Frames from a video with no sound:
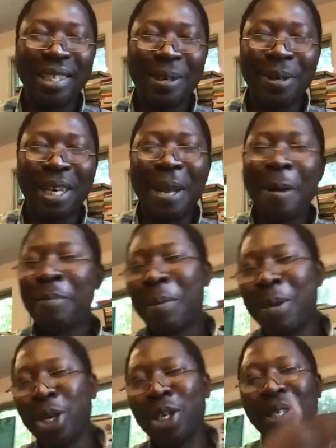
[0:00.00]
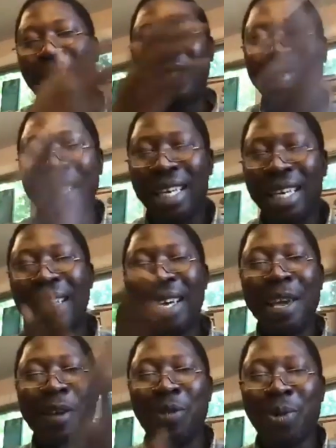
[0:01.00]
But you can see
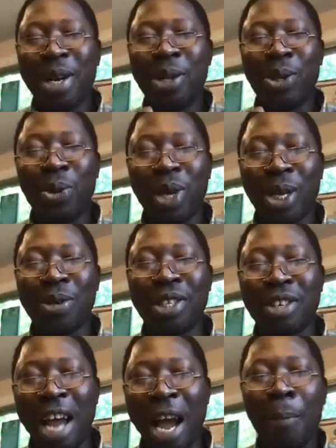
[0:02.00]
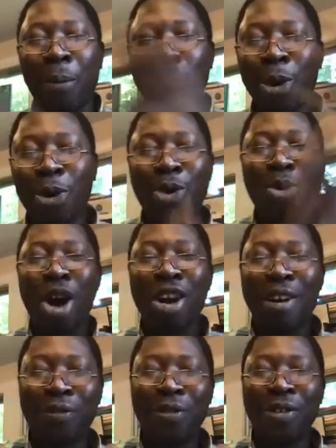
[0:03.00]
if you wanted to reconstruct
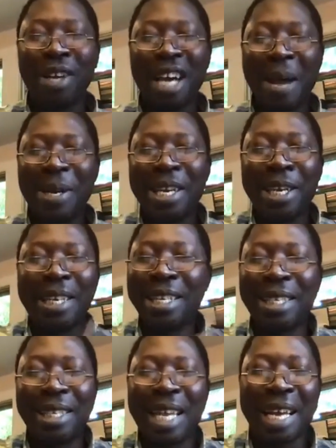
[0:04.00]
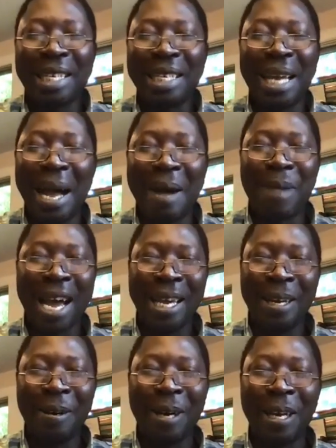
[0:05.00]
Proto-Wolof, I mean, these texts are mine,
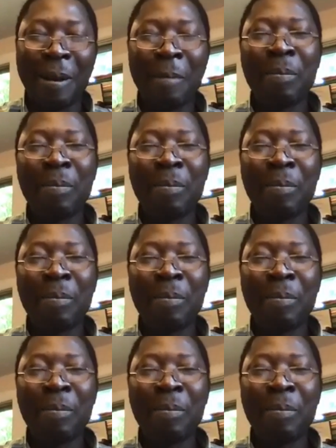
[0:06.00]
right?